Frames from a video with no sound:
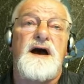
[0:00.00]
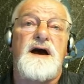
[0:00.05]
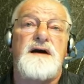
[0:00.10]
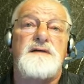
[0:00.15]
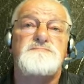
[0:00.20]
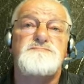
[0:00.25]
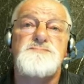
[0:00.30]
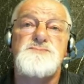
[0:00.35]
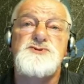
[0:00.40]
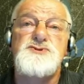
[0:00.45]

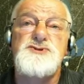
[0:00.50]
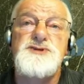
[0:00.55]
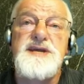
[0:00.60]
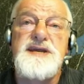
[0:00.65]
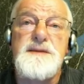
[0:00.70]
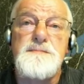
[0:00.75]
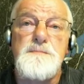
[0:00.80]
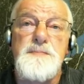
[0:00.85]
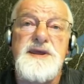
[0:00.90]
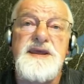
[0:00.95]
uh,
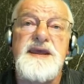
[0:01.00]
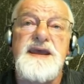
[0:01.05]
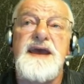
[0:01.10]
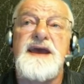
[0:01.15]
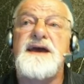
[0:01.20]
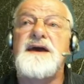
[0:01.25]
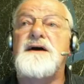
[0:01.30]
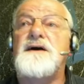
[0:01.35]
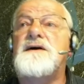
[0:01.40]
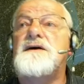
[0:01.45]

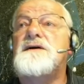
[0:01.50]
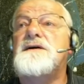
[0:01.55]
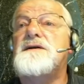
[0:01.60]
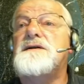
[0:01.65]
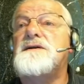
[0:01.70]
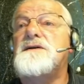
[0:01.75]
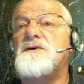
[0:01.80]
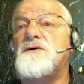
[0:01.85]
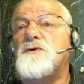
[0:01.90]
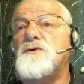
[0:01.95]

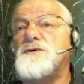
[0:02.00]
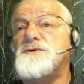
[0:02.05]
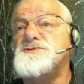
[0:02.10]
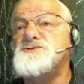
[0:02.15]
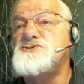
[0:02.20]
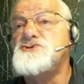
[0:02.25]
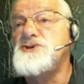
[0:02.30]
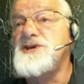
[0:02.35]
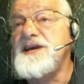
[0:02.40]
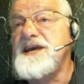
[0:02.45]
GPL or
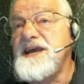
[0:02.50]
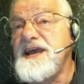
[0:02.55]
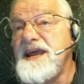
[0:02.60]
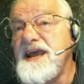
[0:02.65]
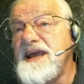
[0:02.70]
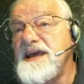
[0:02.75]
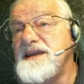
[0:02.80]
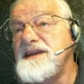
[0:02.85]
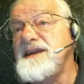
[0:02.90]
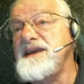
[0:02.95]

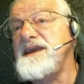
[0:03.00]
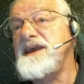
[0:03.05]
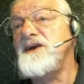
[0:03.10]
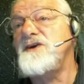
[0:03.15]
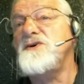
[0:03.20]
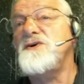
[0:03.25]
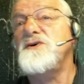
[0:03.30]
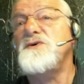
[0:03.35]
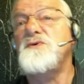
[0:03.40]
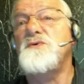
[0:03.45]

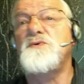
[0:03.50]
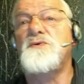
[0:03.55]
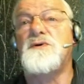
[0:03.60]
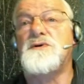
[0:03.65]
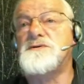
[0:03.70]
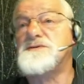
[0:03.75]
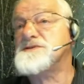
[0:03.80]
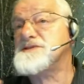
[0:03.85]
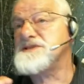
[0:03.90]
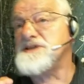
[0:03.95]
GNU
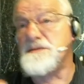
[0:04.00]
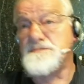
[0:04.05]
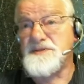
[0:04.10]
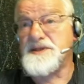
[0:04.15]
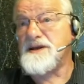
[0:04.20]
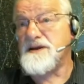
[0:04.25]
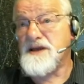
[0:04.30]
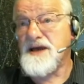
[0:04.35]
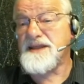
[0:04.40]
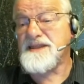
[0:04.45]
or
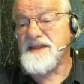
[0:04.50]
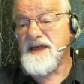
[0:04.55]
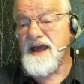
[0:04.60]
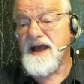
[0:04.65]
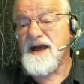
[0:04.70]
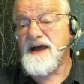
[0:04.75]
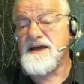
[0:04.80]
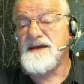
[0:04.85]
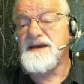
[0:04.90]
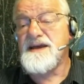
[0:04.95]
something like
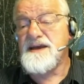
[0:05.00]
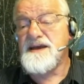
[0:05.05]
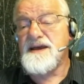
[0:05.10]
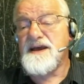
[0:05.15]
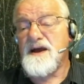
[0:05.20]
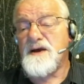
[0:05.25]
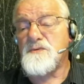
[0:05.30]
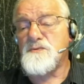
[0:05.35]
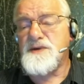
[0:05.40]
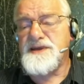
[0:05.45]

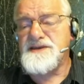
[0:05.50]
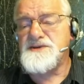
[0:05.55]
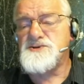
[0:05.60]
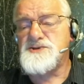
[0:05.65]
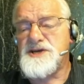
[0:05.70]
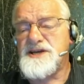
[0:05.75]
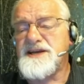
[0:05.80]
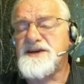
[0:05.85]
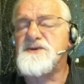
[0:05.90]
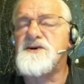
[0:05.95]
that. Uh, we
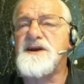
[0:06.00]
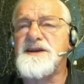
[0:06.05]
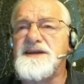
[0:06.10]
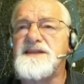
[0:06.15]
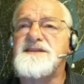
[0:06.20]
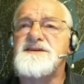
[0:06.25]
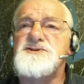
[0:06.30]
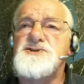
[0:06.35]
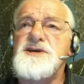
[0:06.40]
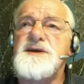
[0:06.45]
usually call
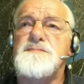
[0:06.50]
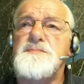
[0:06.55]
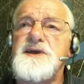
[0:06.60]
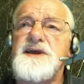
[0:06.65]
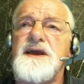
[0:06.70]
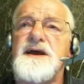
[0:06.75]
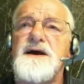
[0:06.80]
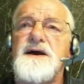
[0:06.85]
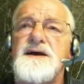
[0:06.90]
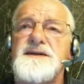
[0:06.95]
it the
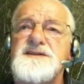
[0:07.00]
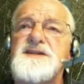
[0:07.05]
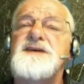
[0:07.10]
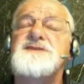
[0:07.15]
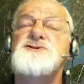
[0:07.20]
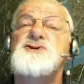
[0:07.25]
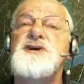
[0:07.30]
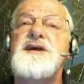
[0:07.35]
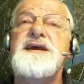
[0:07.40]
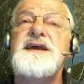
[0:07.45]
GPL,
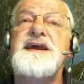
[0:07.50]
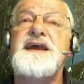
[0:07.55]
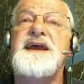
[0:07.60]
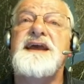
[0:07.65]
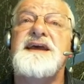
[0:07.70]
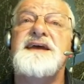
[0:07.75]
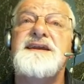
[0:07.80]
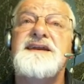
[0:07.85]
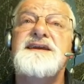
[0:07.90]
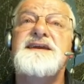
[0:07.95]
the
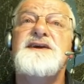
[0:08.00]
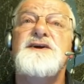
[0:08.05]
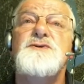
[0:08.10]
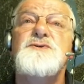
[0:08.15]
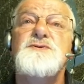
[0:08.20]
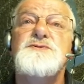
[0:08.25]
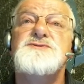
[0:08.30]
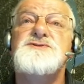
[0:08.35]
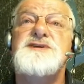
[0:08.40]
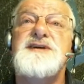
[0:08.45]

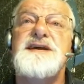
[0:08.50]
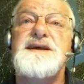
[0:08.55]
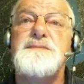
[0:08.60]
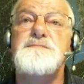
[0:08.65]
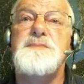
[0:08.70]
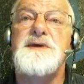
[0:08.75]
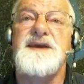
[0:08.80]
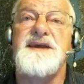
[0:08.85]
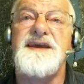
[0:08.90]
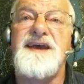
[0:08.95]
GNU
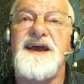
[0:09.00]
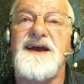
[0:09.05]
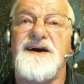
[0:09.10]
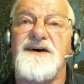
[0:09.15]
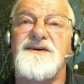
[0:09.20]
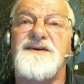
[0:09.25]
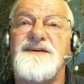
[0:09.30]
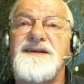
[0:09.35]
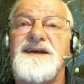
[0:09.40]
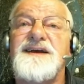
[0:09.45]

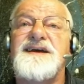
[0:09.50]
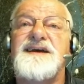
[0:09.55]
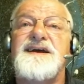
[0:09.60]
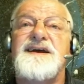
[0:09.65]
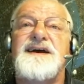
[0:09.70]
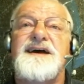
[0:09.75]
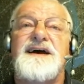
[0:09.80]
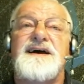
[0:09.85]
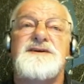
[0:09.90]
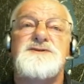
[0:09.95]

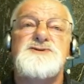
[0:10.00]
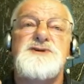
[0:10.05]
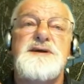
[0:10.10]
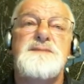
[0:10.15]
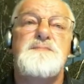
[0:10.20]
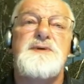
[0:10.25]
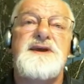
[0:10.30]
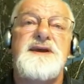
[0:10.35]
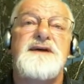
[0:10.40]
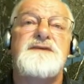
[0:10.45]
GPL. Uh,
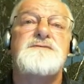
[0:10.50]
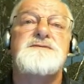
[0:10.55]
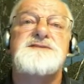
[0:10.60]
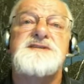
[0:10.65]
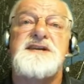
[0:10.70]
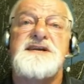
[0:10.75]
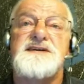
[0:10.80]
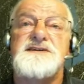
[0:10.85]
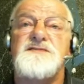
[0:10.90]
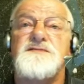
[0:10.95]
GPL
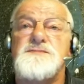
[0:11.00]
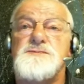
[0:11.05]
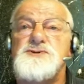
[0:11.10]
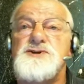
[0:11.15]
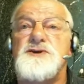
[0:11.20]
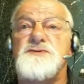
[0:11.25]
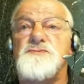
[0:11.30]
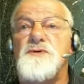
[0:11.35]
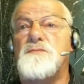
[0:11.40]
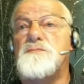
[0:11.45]
stands for
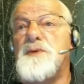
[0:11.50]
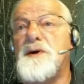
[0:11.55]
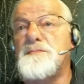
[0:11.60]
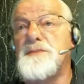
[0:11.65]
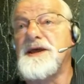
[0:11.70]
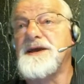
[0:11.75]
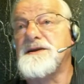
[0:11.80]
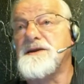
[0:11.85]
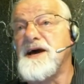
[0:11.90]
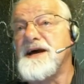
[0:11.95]
General
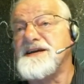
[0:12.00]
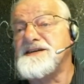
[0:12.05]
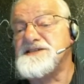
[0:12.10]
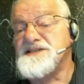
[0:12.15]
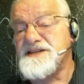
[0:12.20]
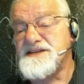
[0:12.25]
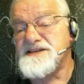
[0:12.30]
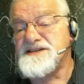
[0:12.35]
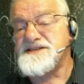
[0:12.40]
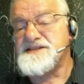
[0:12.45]
Public
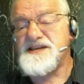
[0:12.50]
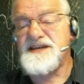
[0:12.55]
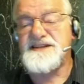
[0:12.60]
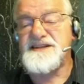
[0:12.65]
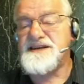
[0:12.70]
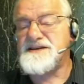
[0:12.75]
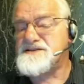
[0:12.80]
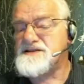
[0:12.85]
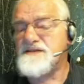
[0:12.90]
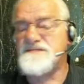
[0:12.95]
License,
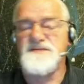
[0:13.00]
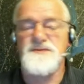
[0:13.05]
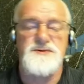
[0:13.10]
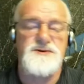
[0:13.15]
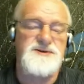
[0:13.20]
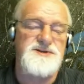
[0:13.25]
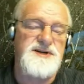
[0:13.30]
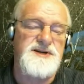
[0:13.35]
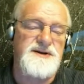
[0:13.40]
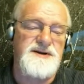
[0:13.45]
and there's a
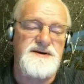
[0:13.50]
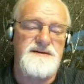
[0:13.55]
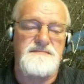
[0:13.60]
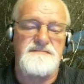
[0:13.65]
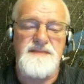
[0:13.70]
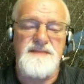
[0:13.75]
version